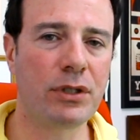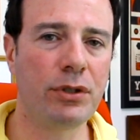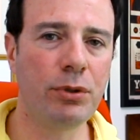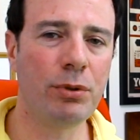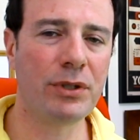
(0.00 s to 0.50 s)

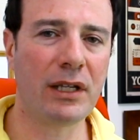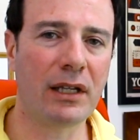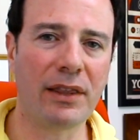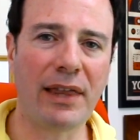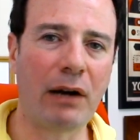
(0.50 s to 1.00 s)

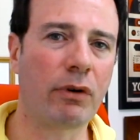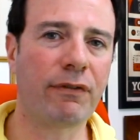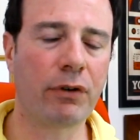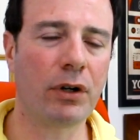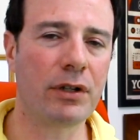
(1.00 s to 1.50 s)
using that
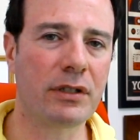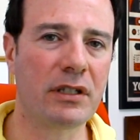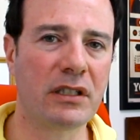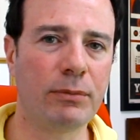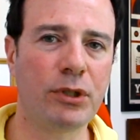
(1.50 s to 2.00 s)
referral
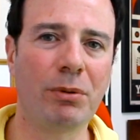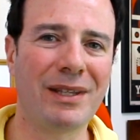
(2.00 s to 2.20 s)
system to